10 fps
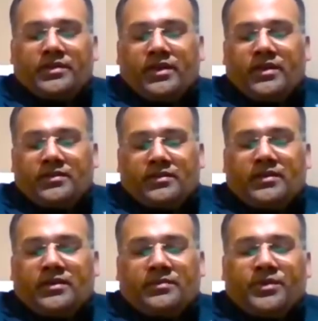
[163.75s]
and
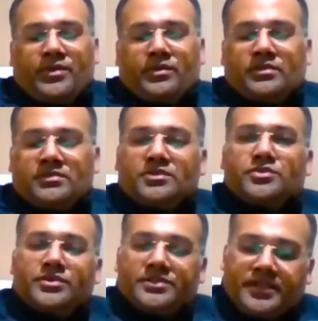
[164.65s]
the
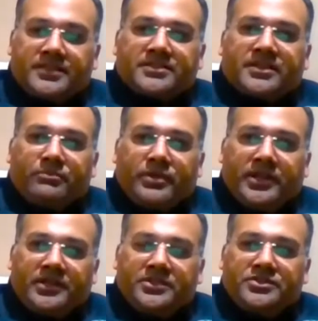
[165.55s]
situation has
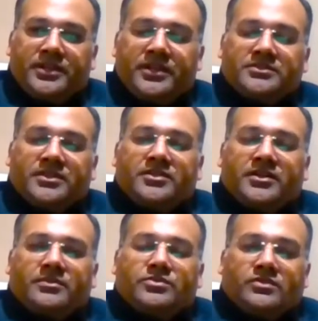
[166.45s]
completely changed in
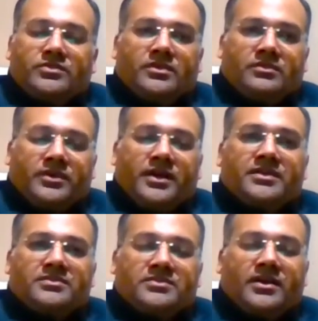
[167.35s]
terms of the work
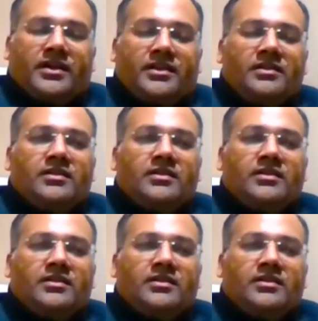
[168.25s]
style.